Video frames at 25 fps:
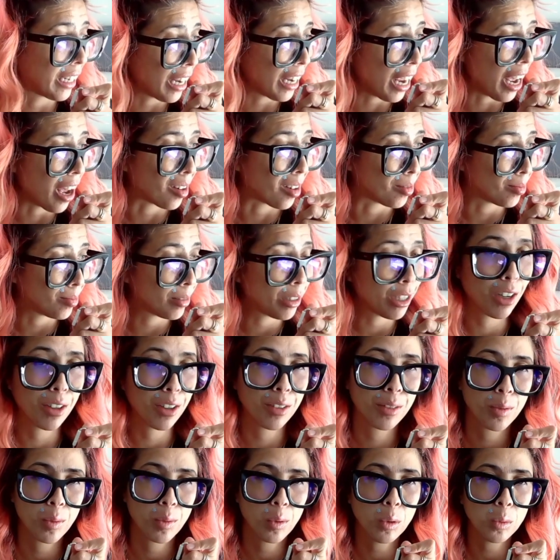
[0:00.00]
yeah, you
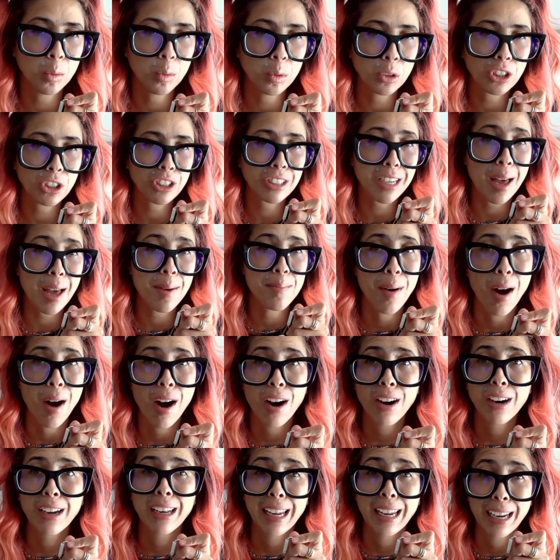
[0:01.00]
know, we'll, we'll just let
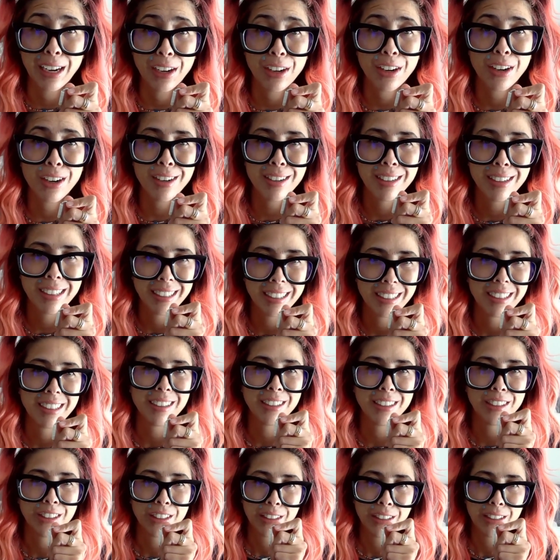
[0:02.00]
Mar later.
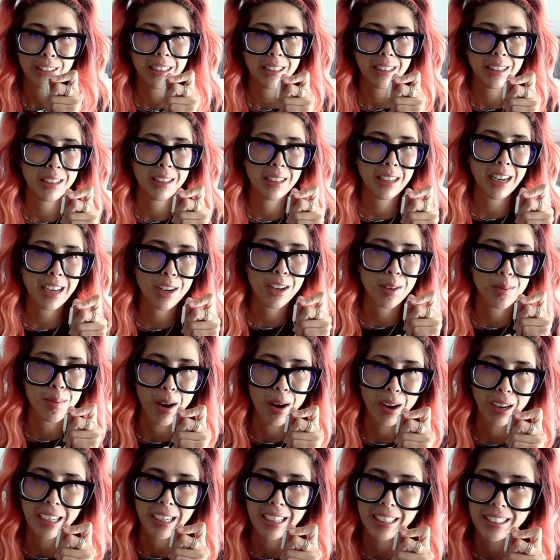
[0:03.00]
Later,
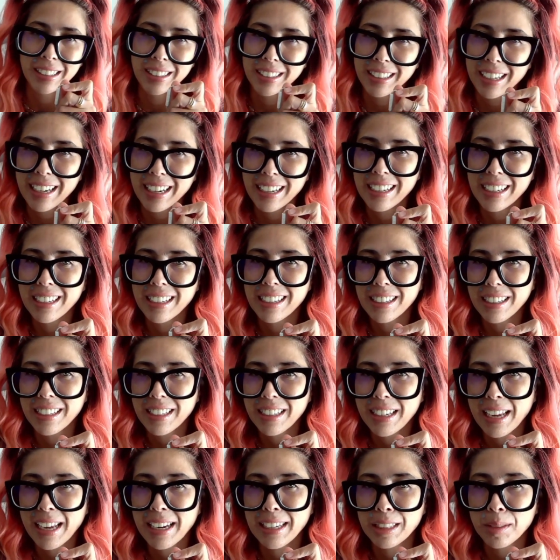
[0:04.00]
Mar can can
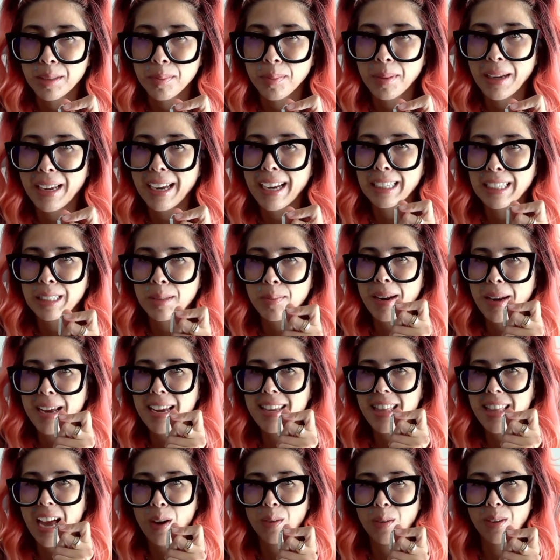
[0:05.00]
can display,
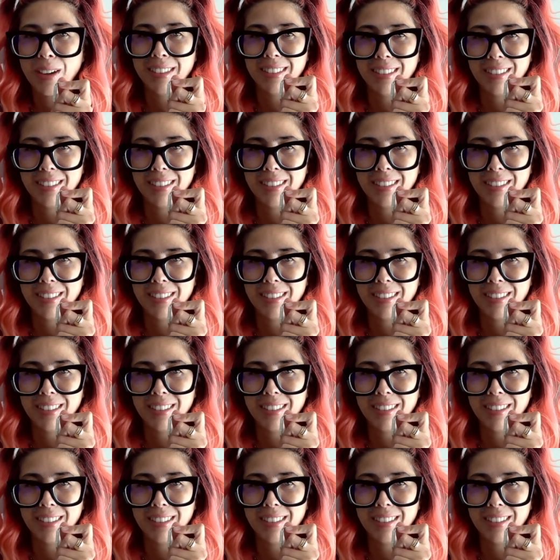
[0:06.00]
explain that one.